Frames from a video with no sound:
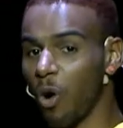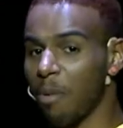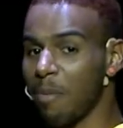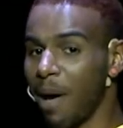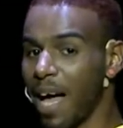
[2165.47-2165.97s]

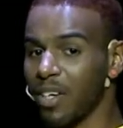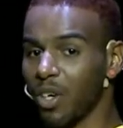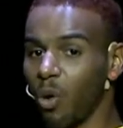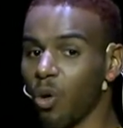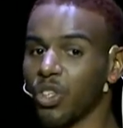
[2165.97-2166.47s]
Realme
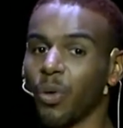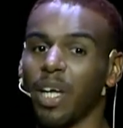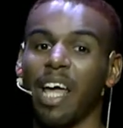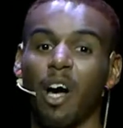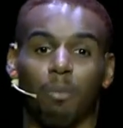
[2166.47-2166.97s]
Band
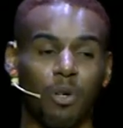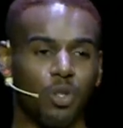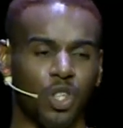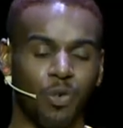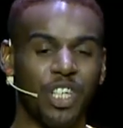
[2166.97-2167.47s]
also can help
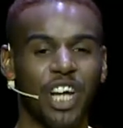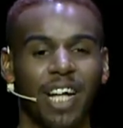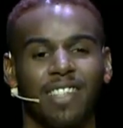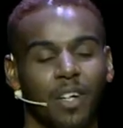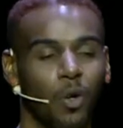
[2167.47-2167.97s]
you to
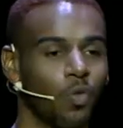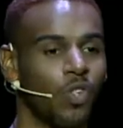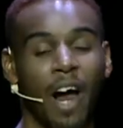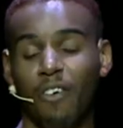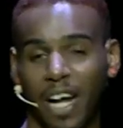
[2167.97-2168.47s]
reject it
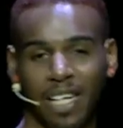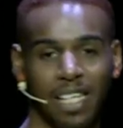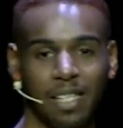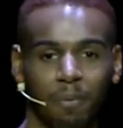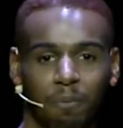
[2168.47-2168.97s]

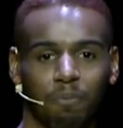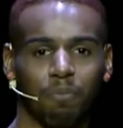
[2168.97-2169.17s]
directly.